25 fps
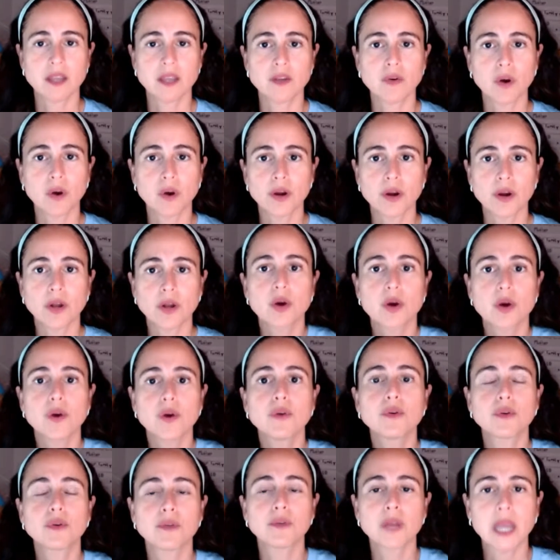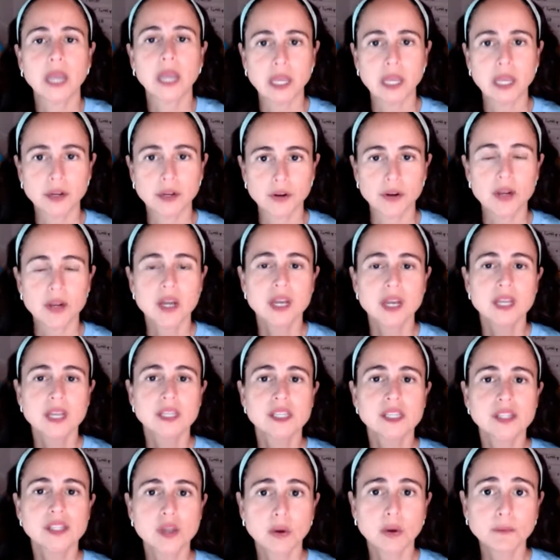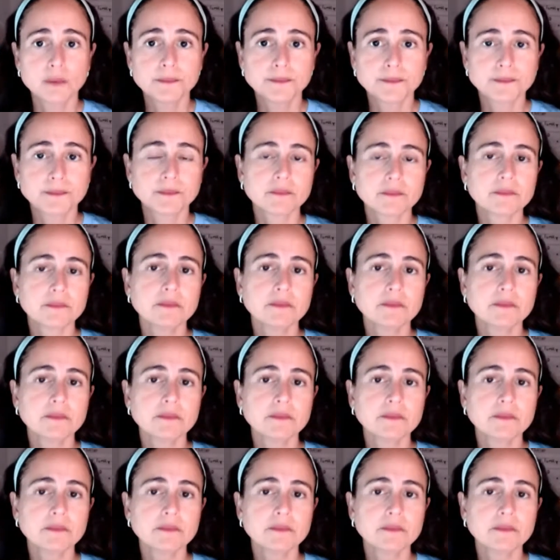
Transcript: You are a co-creator. So